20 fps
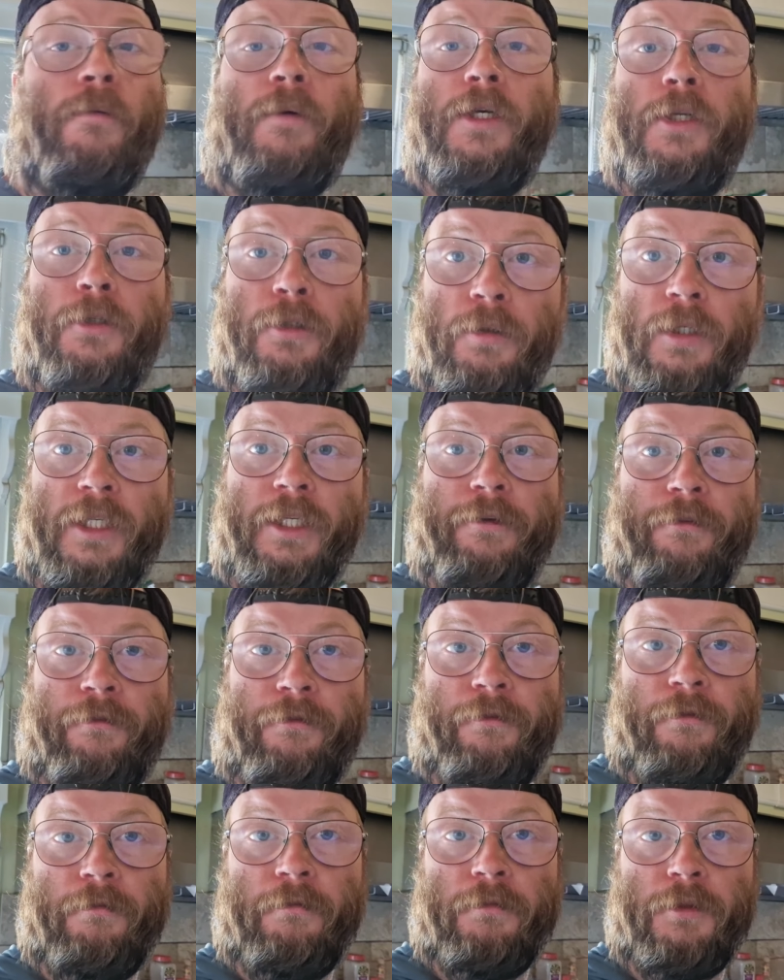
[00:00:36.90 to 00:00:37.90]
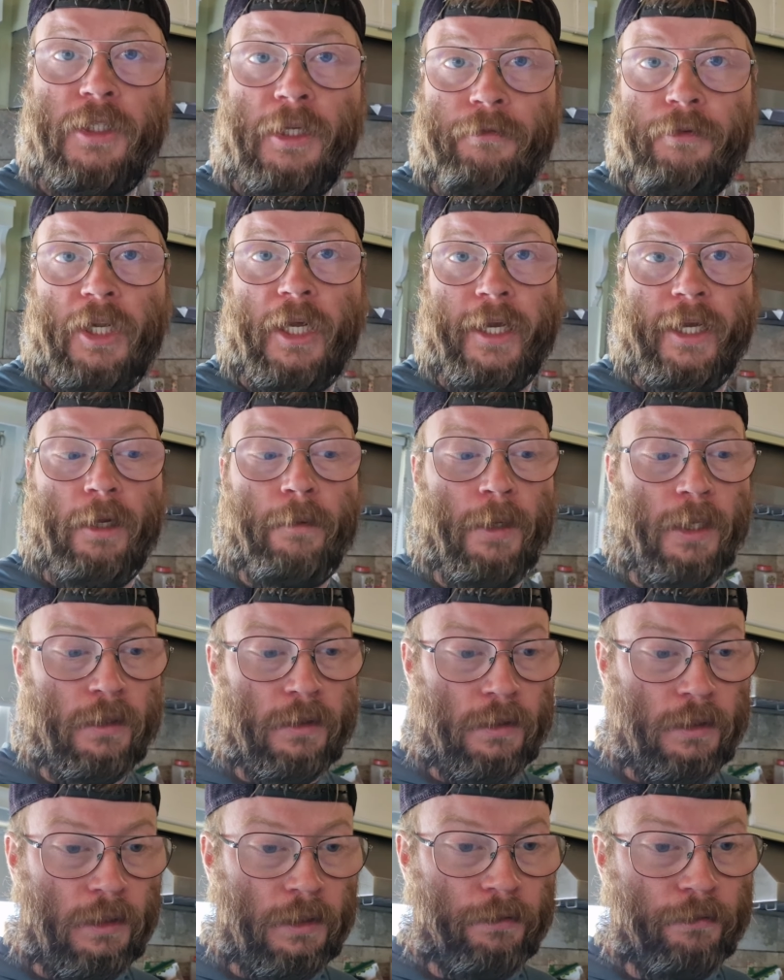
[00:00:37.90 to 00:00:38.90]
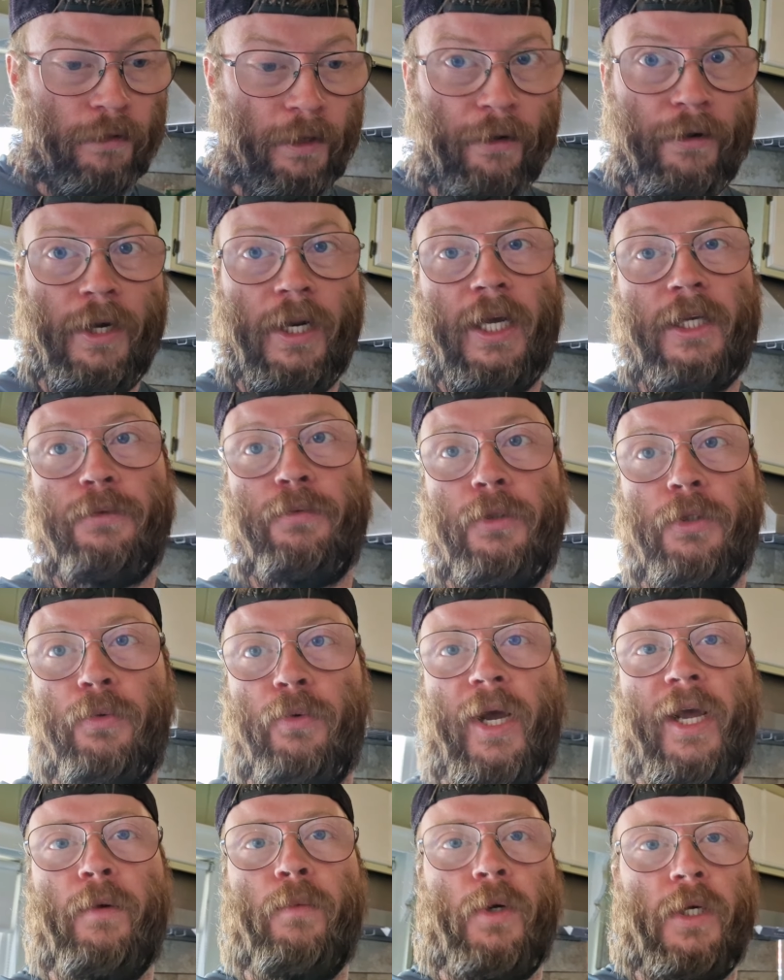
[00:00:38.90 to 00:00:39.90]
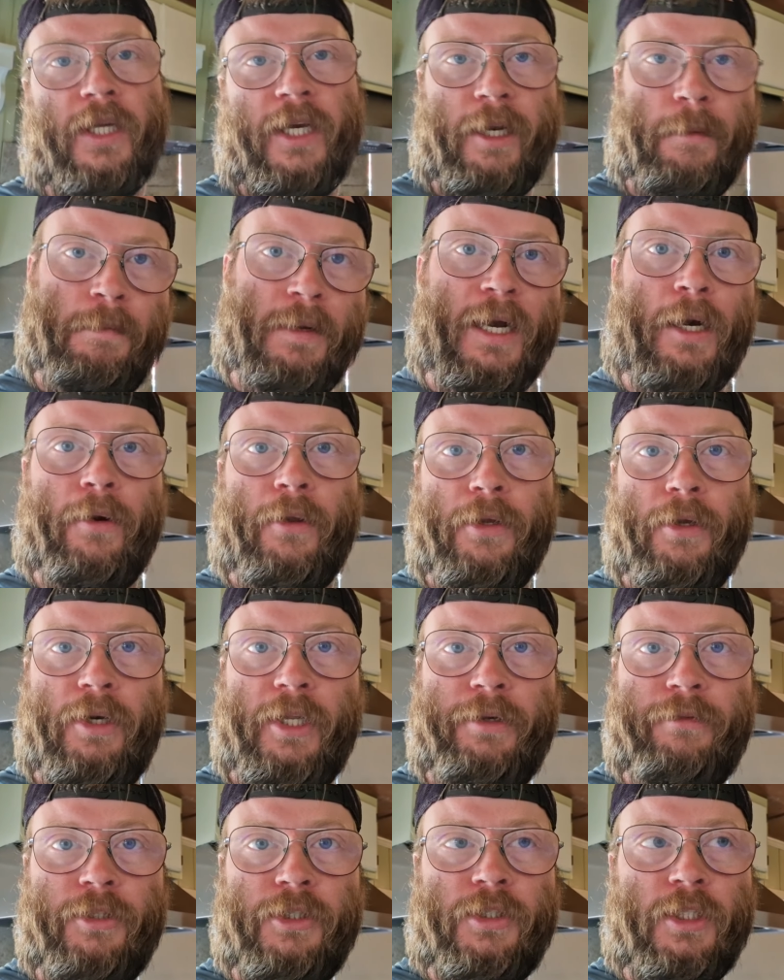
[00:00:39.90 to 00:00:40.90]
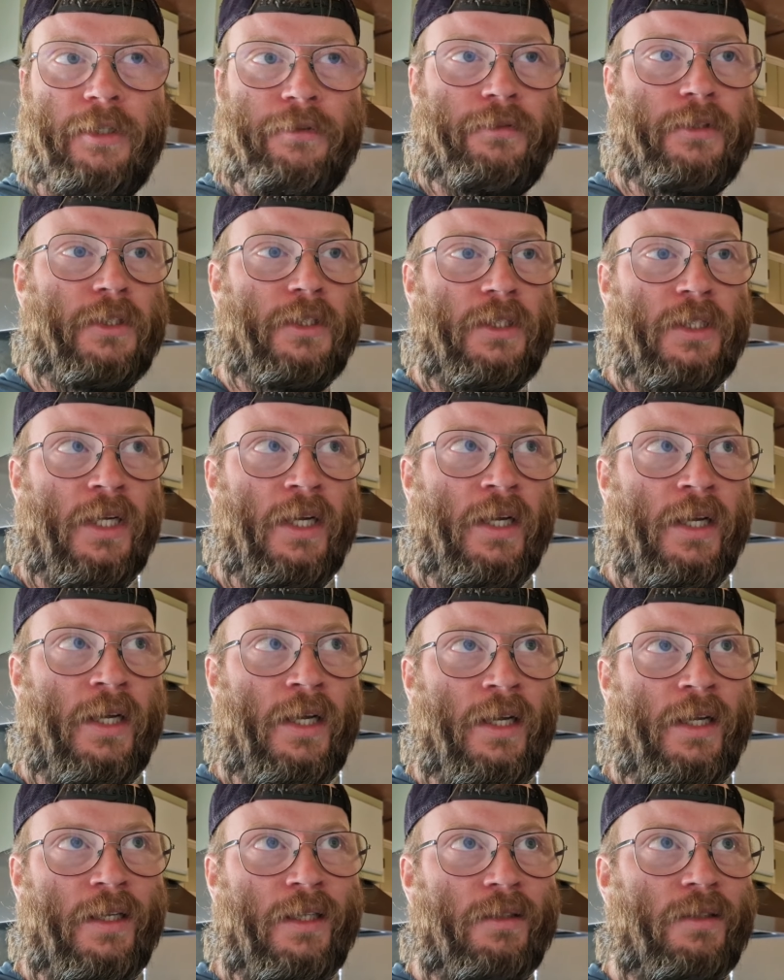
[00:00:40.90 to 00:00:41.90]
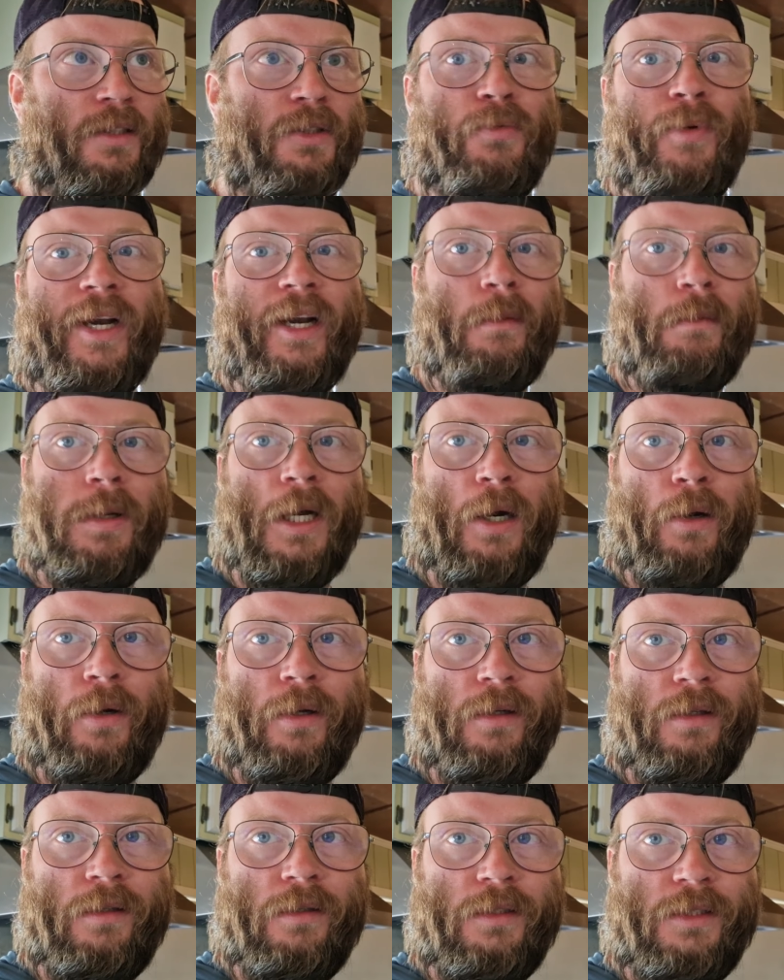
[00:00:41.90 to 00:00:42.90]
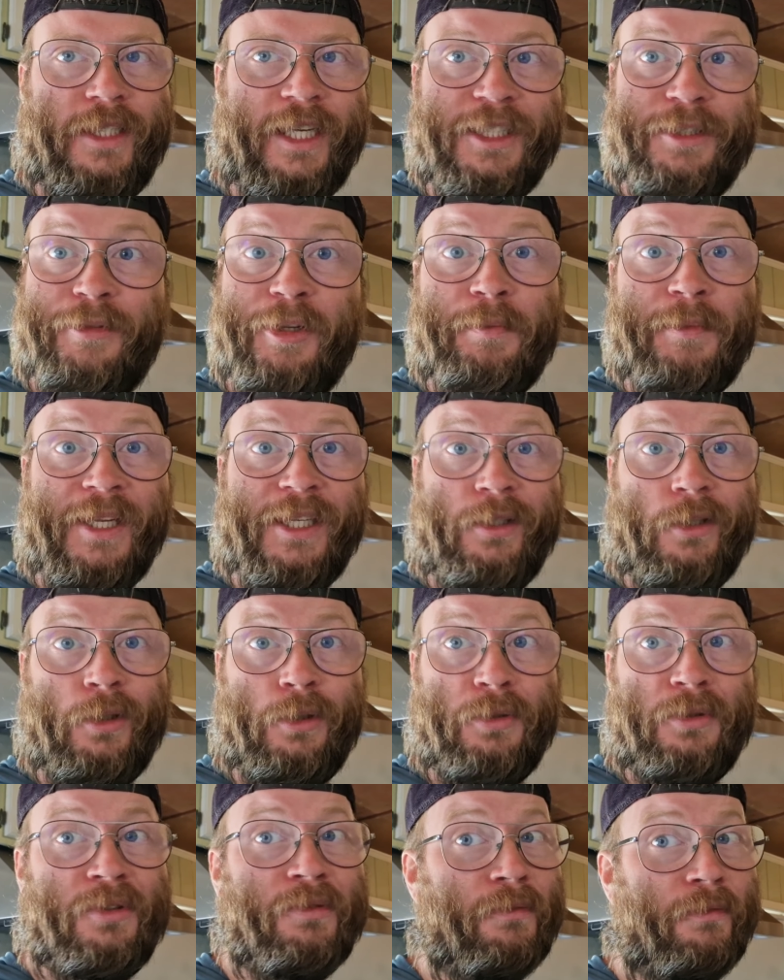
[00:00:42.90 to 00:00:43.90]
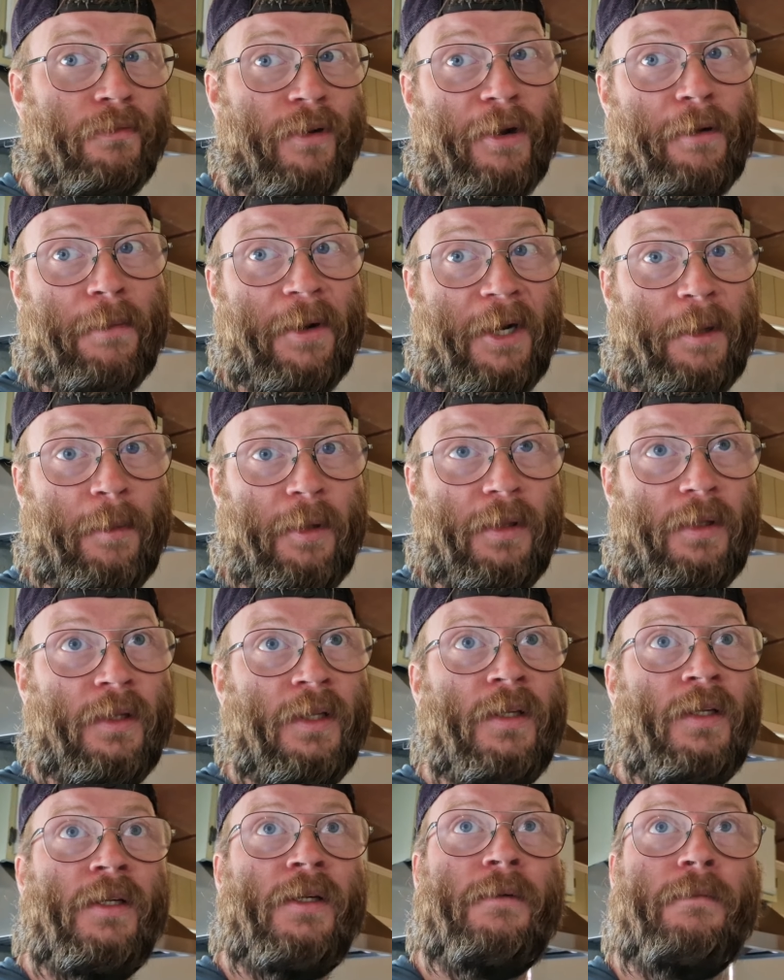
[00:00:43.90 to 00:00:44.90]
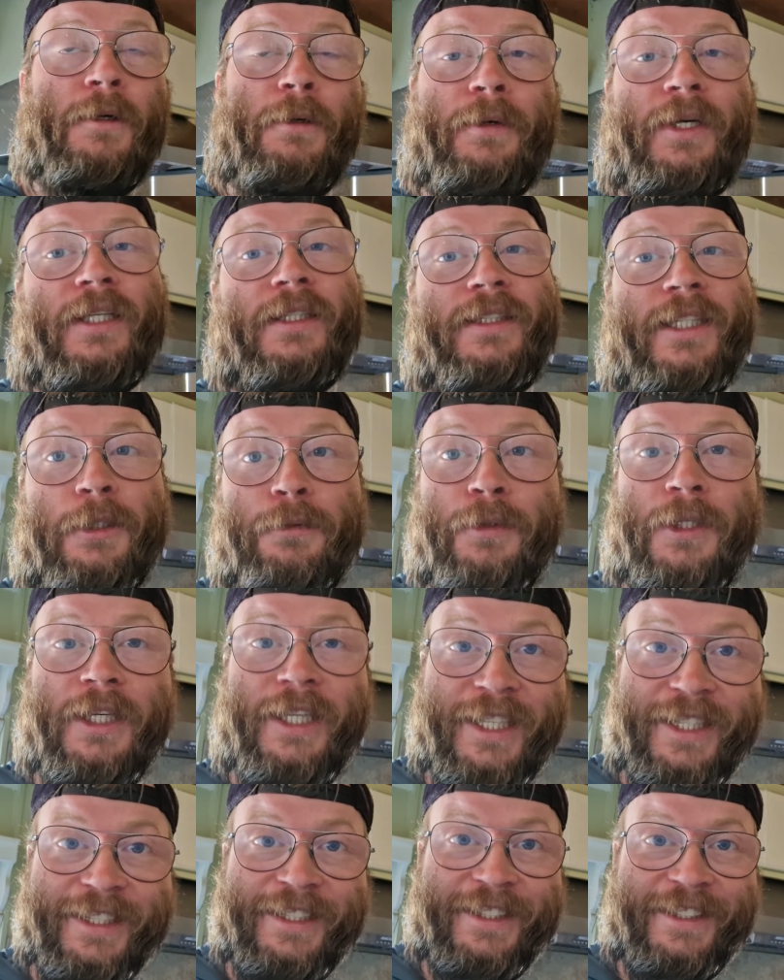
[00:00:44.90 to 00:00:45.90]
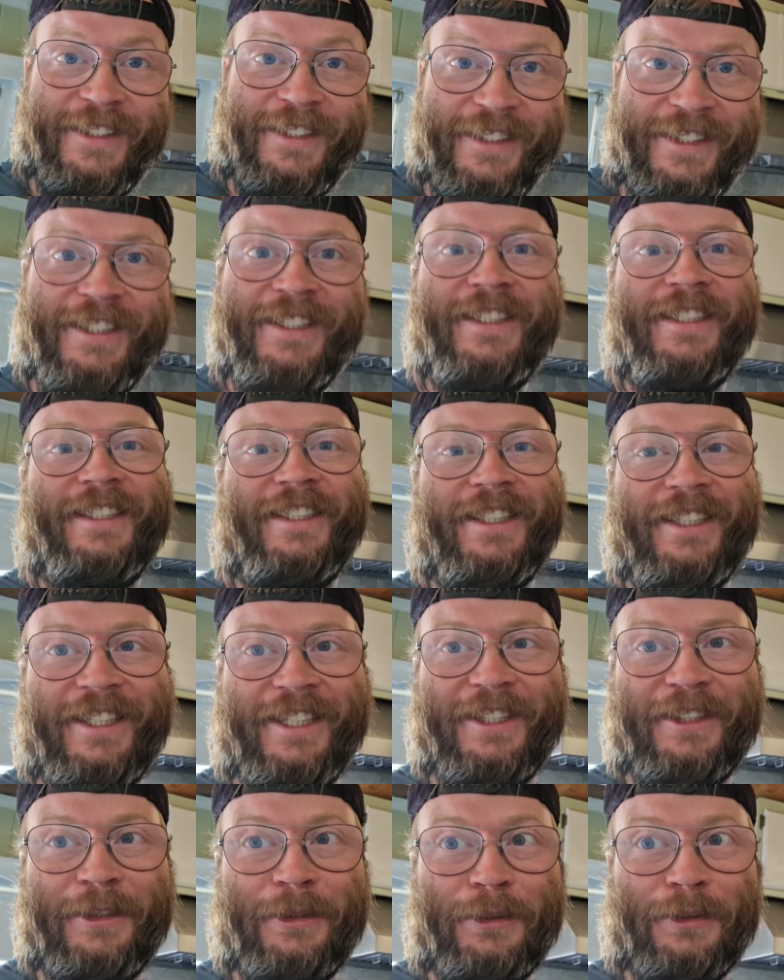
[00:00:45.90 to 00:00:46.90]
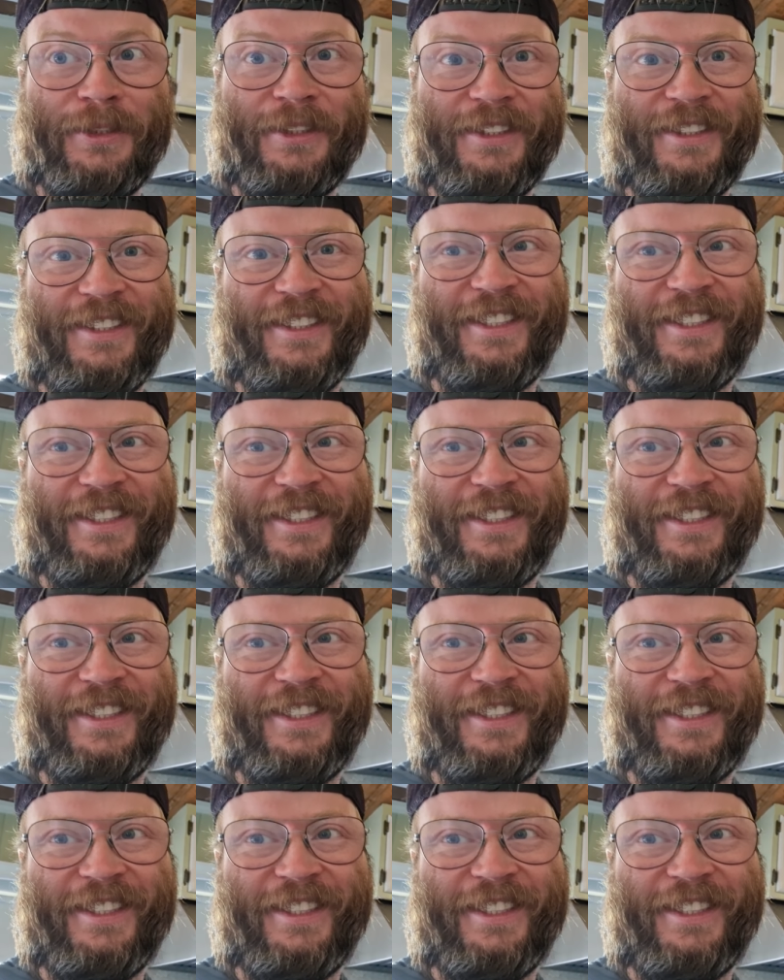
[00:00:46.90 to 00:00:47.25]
when you do leave stuff in a hiker box, it's very nice when you write what kind of powder you leave and stuff, because just random powder, the chance of it being used, very minimal. But when it says what it is, it'll get used.